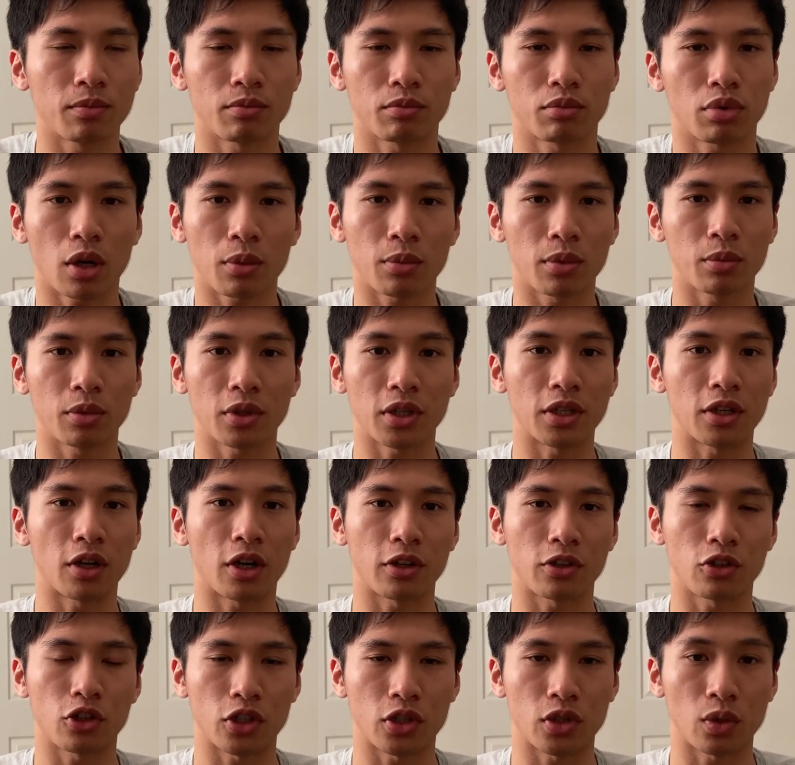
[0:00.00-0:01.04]
probably
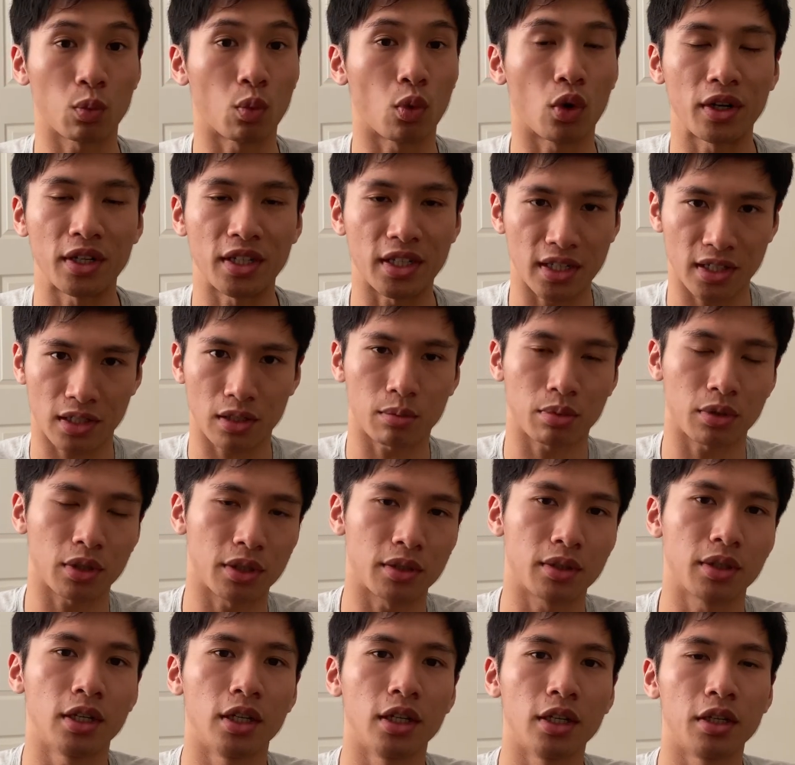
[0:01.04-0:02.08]
not just one discipline,